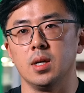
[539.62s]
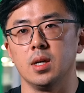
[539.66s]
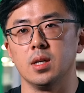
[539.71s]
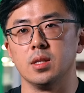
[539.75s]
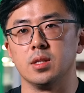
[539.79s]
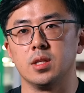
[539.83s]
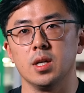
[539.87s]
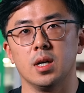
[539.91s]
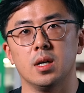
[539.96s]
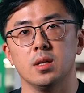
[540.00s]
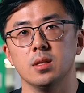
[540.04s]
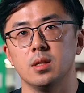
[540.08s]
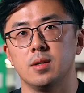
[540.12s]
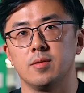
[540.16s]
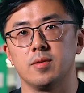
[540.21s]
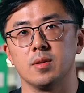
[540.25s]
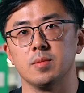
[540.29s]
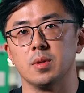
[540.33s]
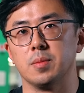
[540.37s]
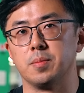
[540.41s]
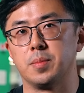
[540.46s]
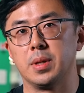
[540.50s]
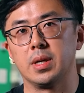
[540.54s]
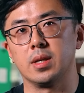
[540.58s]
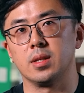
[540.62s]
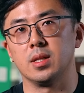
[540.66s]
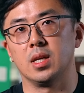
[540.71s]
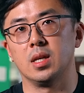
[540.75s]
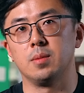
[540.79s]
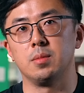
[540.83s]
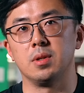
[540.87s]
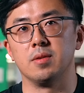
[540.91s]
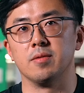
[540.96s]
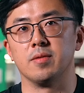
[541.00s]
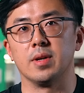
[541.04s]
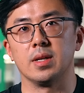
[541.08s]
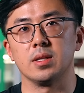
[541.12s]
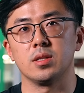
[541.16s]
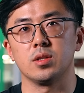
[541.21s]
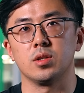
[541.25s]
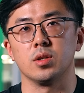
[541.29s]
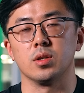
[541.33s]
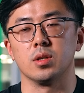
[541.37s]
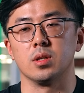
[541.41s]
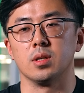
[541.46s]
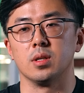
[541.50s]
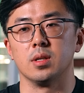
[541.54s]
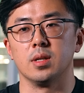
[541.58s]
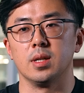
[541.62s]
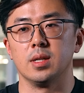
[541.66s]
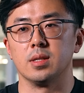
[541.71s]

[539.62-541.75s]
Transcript: A dollar from a big name investor